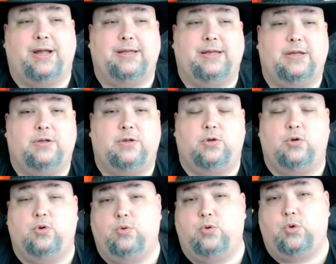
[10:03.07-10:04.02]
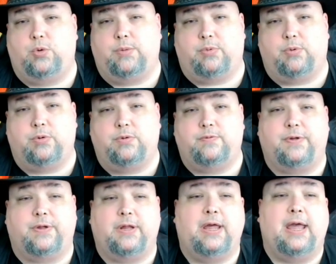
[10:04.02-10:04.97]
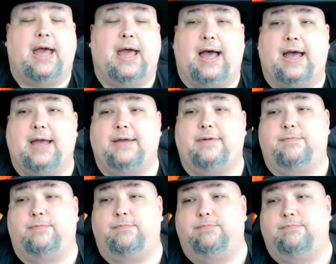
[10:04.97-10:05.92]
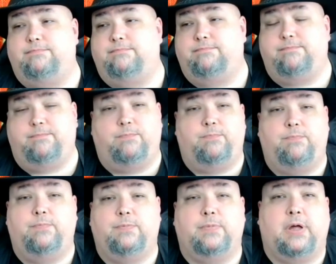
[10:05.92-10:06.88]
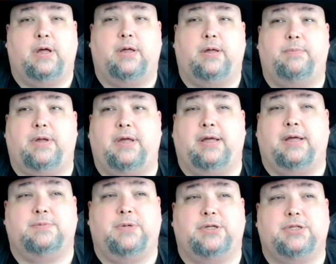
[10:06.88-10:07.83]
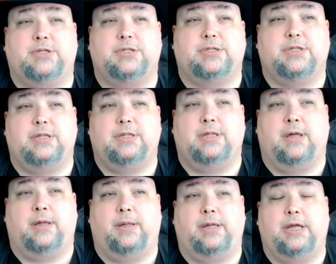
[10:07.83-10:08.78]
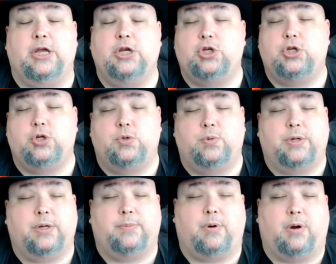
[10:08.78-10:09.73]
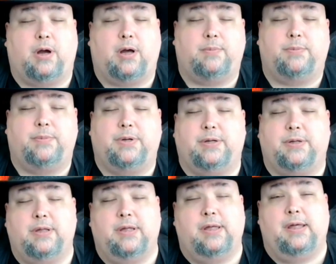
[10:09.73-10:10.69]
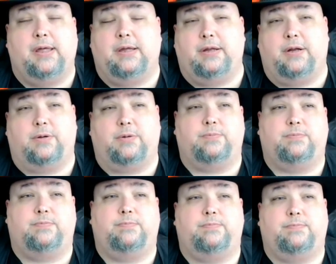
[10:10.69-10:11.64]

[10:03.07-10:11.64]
I need to do to improve it. I have, um, as much as a issue and a problem and a, you know,